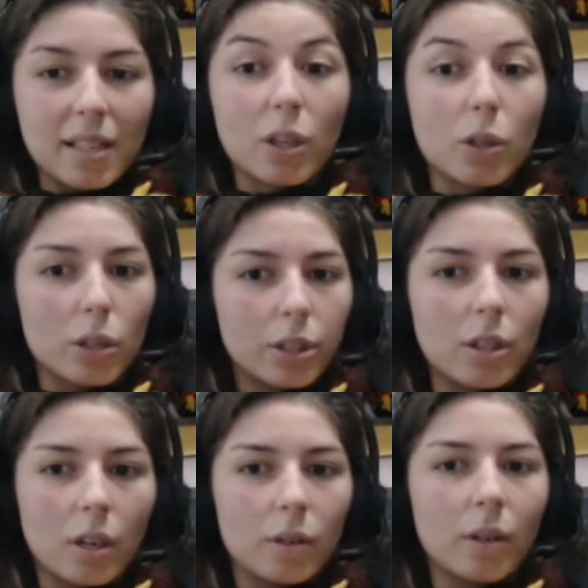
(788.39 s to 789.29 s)
Good to
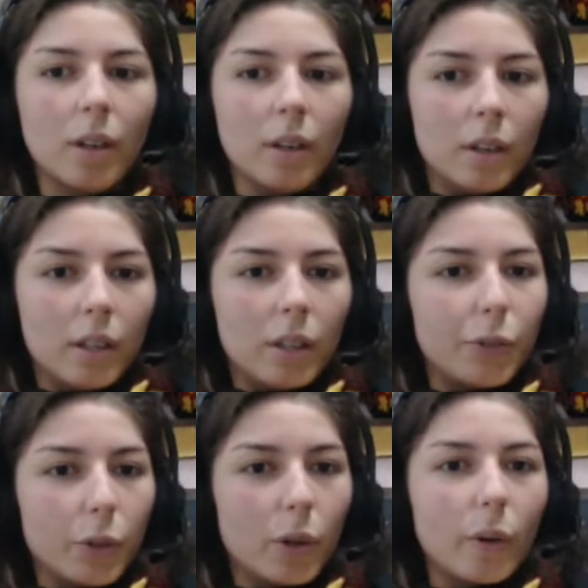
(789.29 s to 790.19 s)
know. If
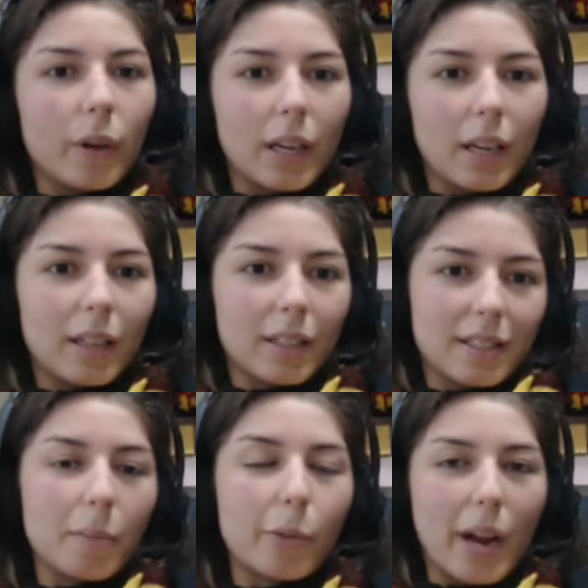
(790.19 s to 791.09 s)
you go
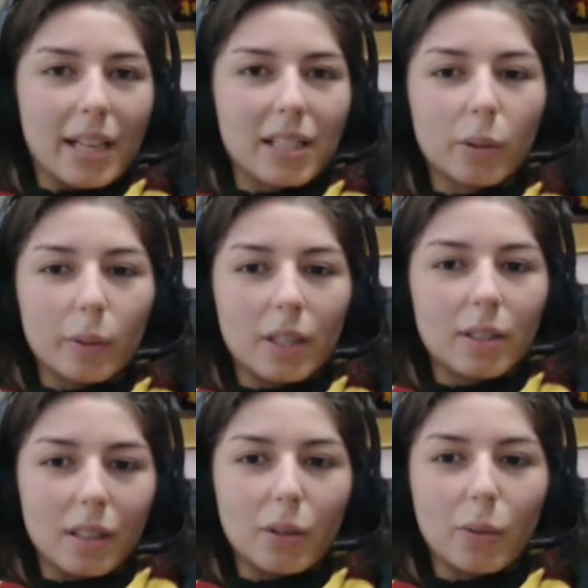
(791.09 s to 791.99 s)
some restaurant
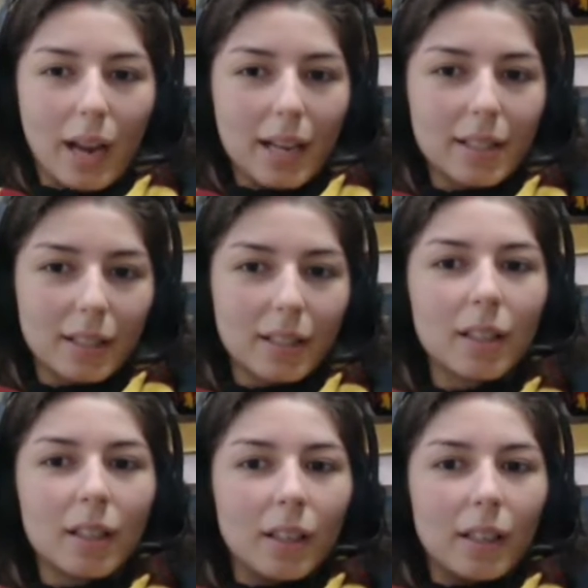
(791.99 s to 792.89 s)
and you ask,
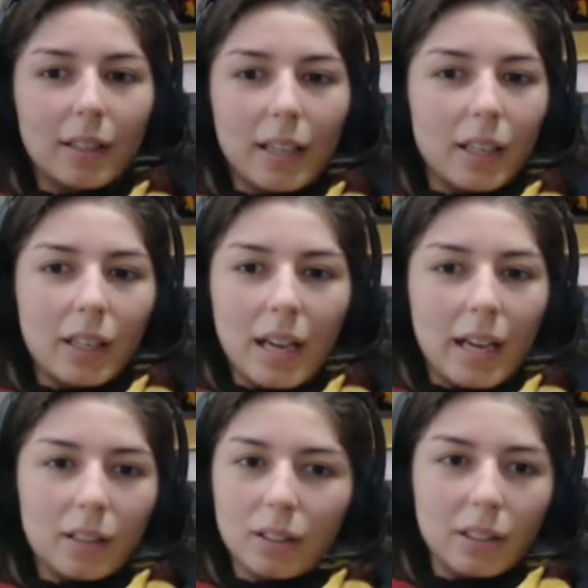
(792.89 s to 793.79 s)
and then
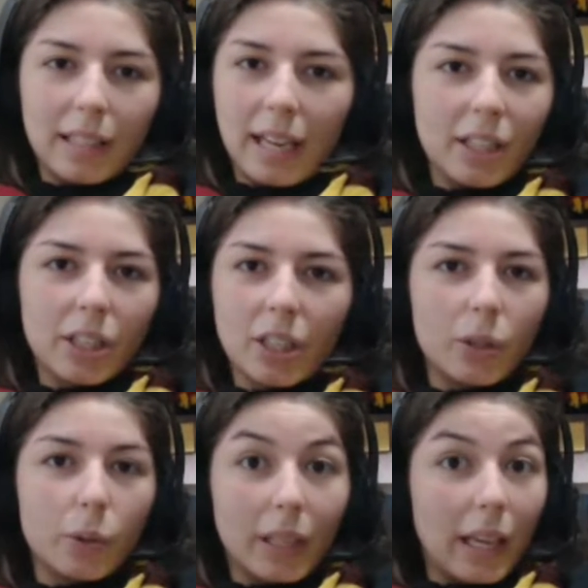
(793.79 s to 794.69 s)
later
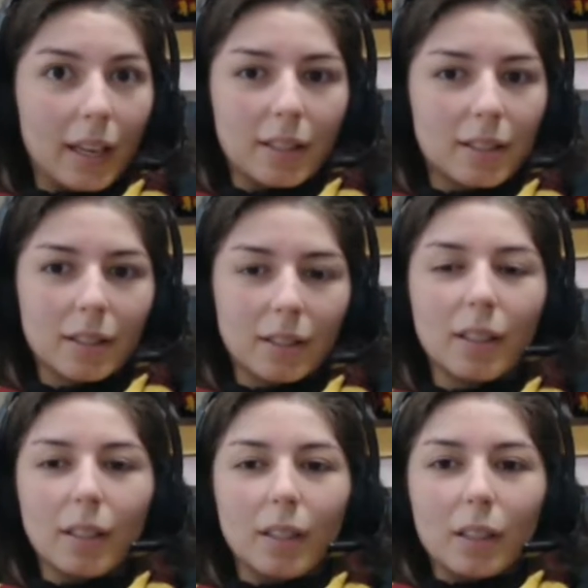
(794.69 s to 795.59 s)
you can't
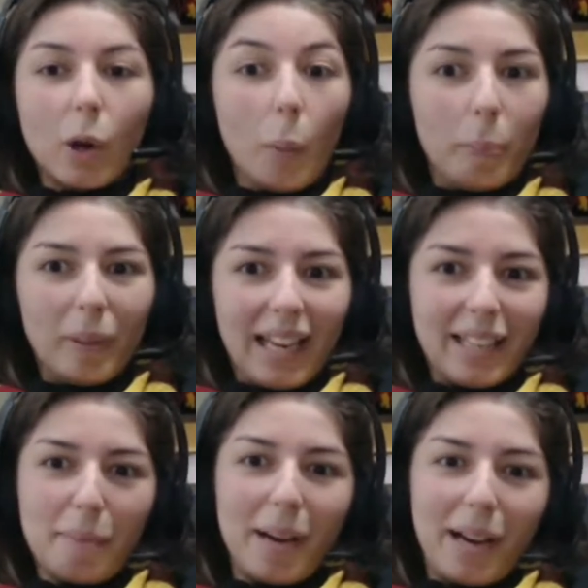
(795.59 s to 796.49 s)
complain
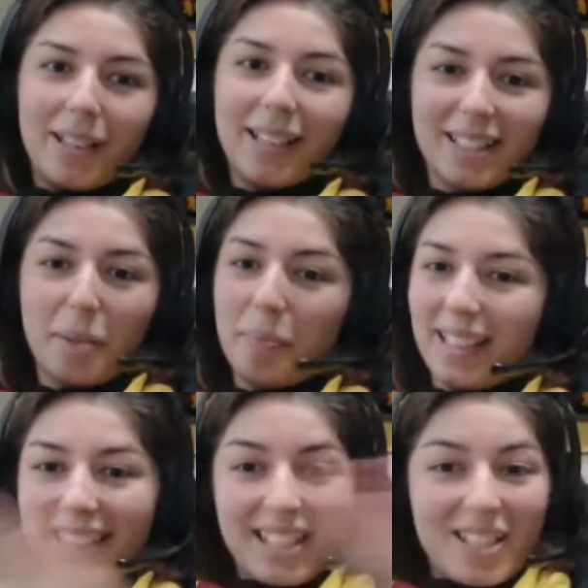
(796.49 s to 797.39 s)
about it because you